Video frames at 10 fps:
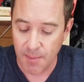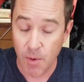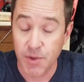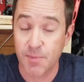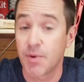
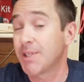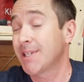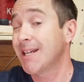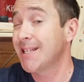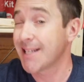most
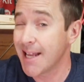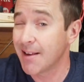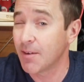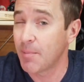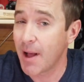precise
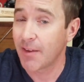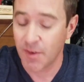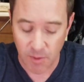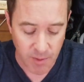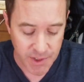angle
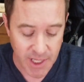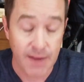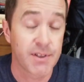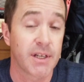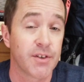possible, which they
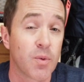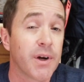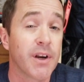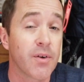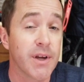have set at
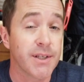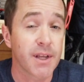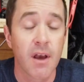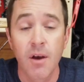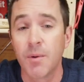20 degrees,
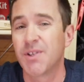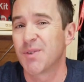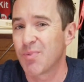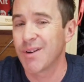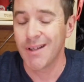which
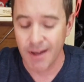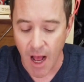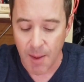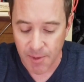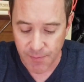is pretty
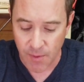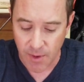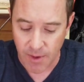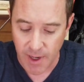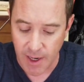common
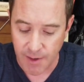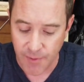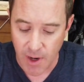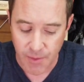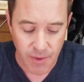for
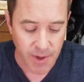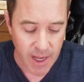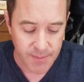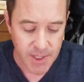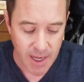outdoor
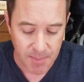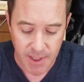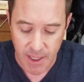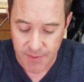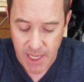knives, camping
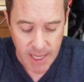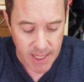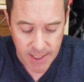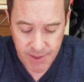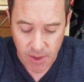knives.
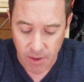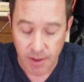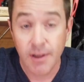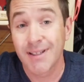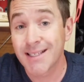
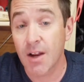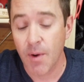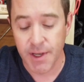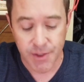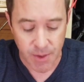So let's get
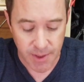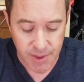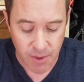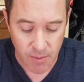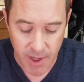right into it.
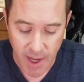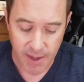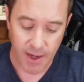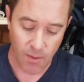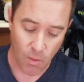So we
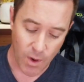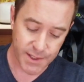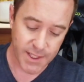got one